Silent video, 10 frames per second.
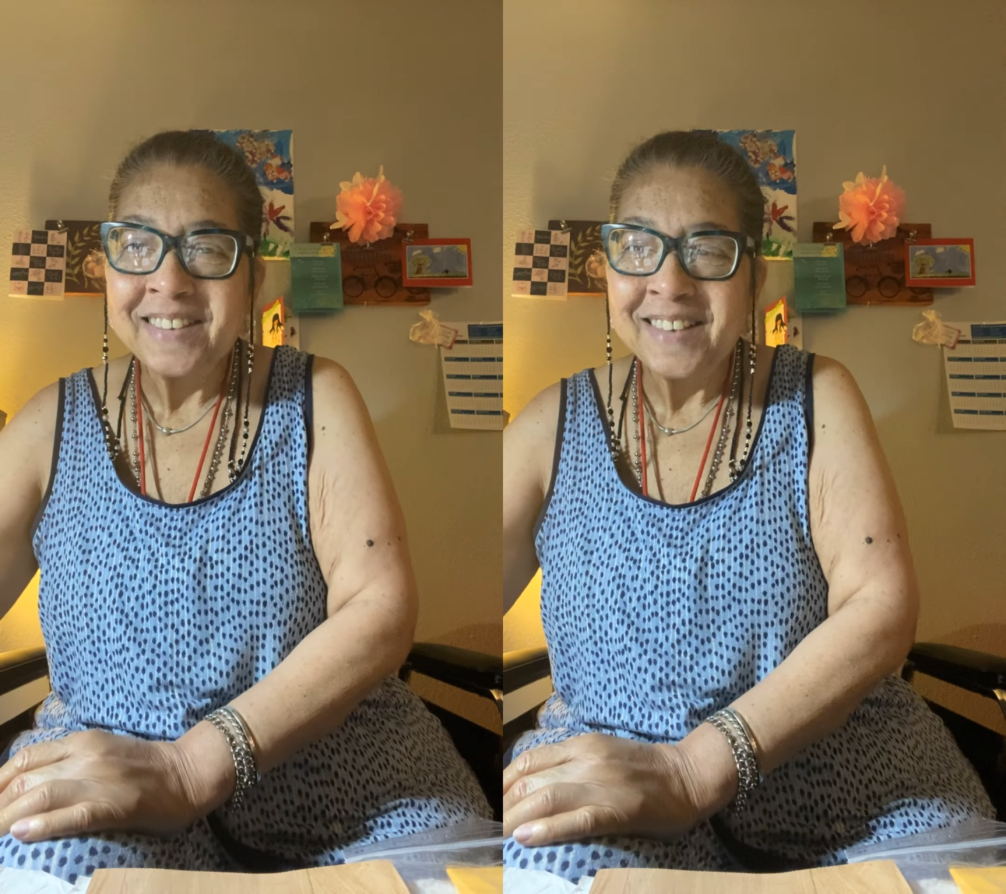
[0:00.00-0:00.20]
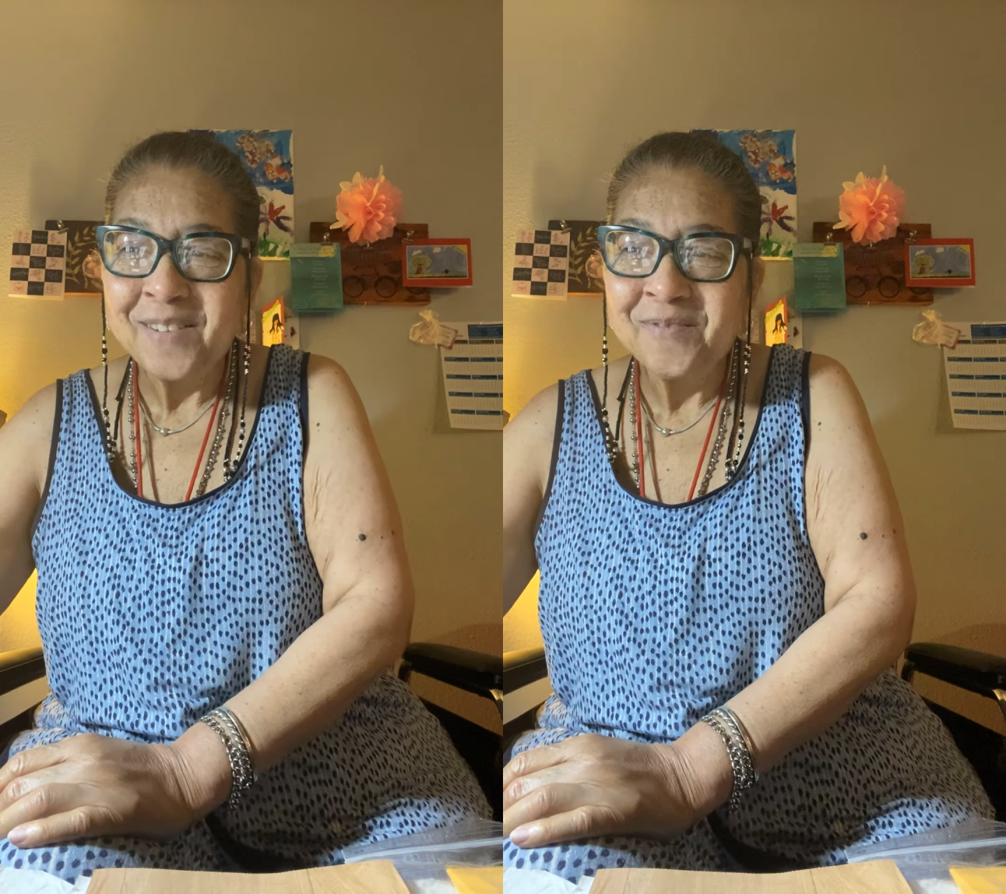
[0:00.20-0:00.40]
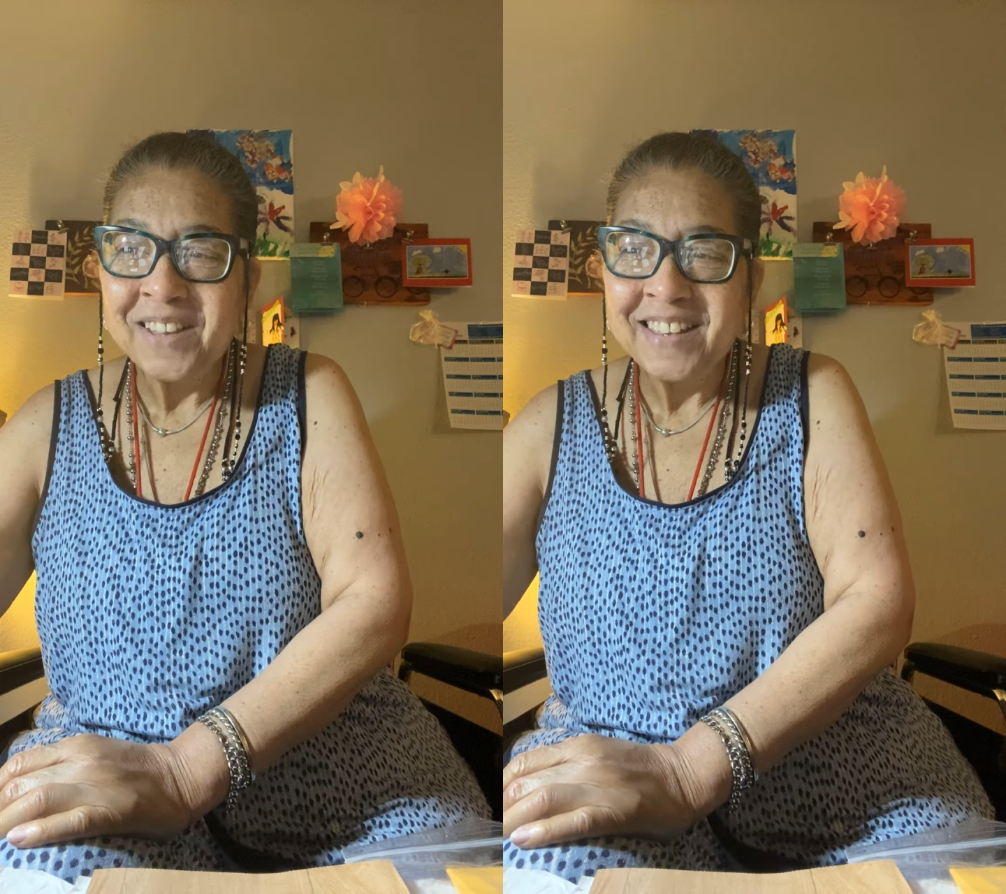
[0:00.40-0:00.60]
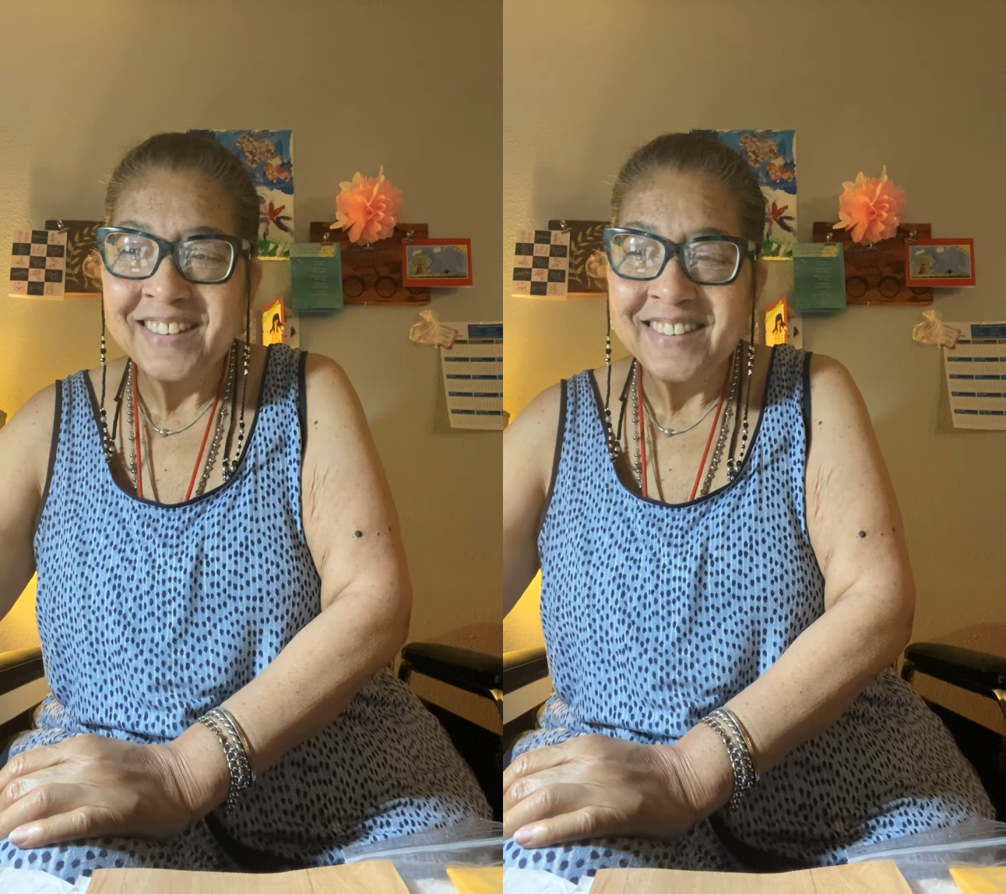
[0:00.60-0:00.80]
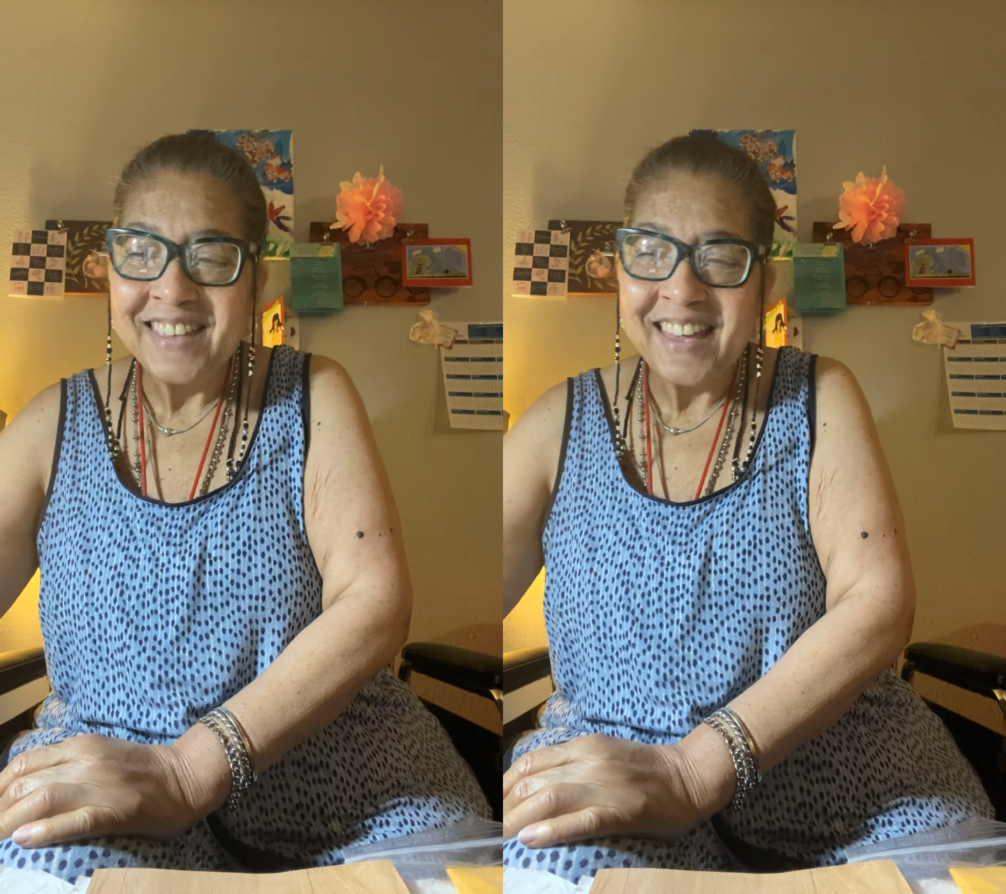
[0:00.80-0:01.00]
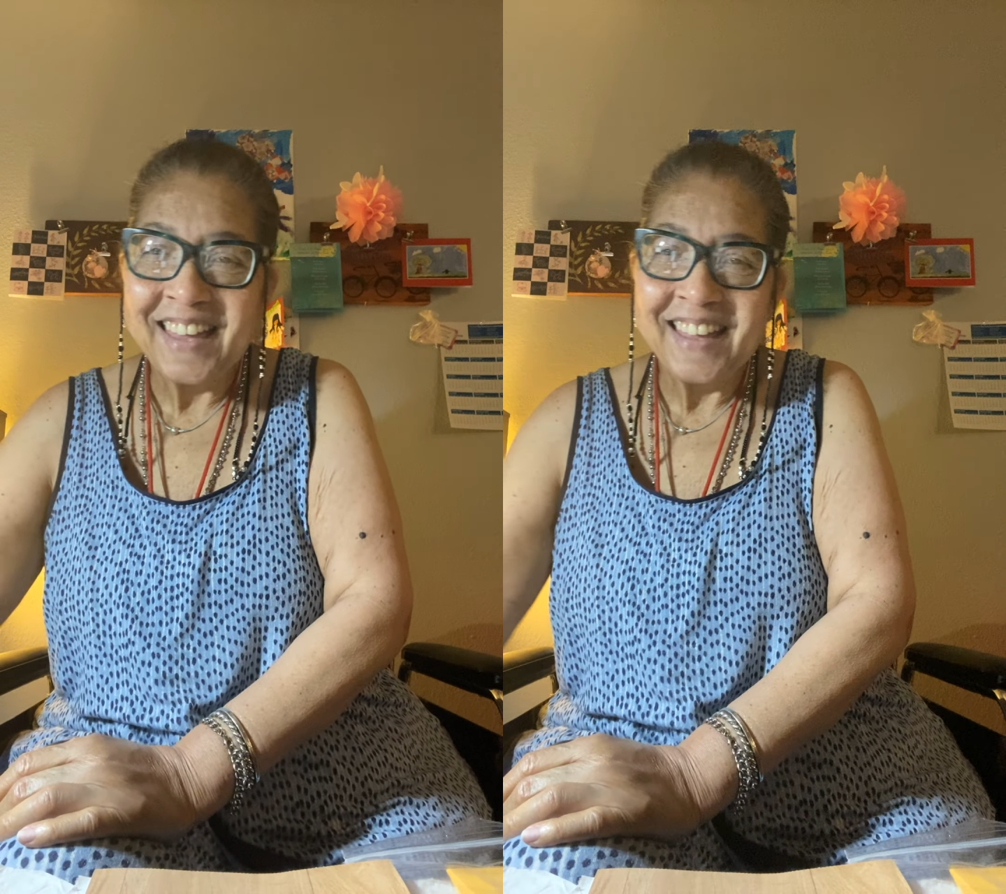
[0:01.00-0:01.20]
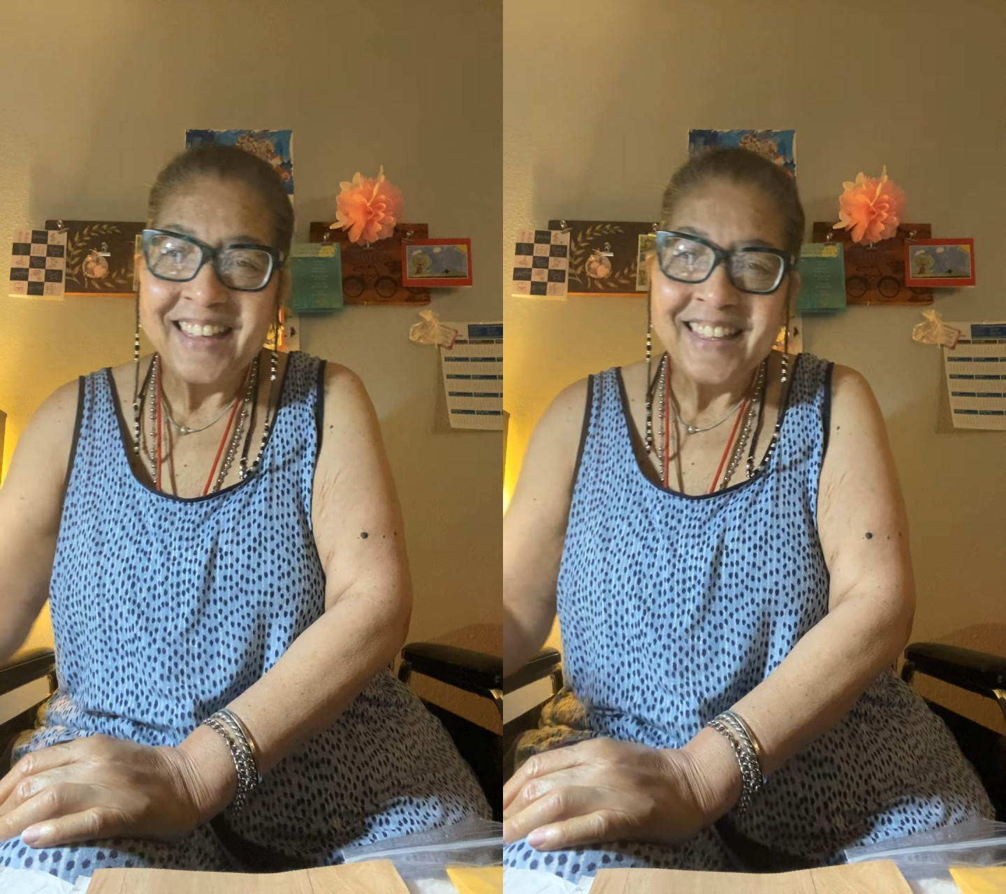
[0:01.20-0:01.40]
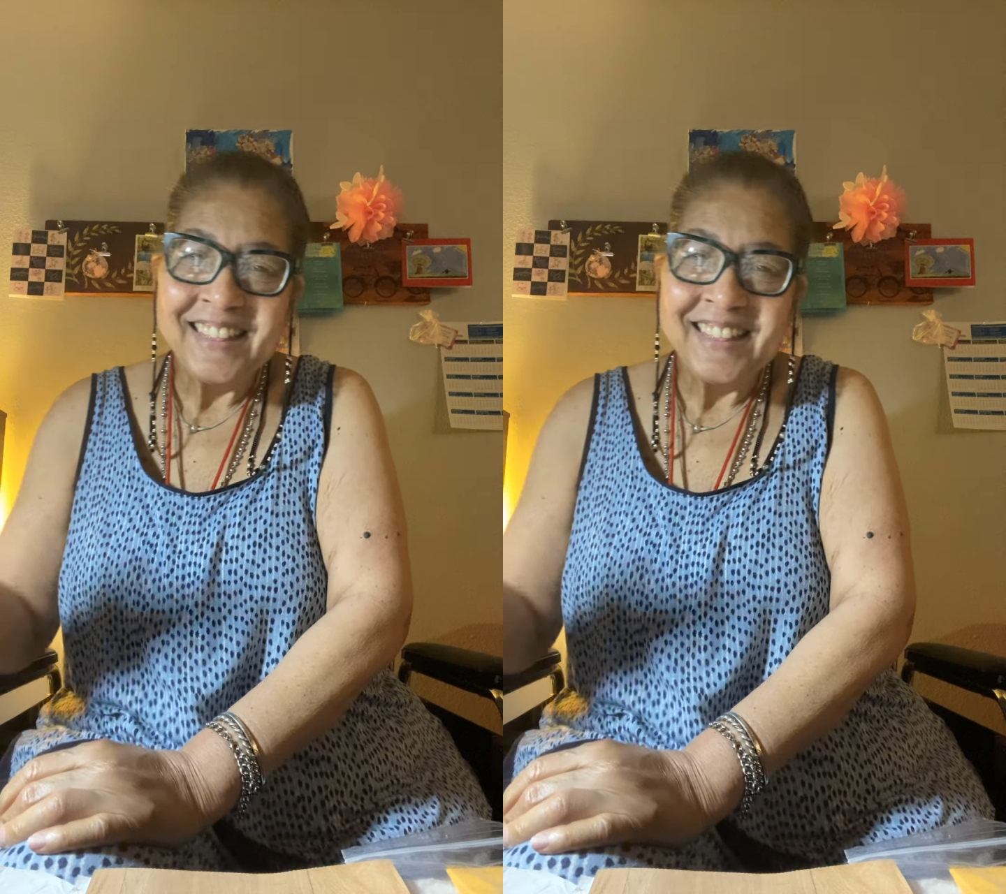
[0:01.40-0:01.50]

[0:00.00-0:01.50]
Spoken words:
someone's day.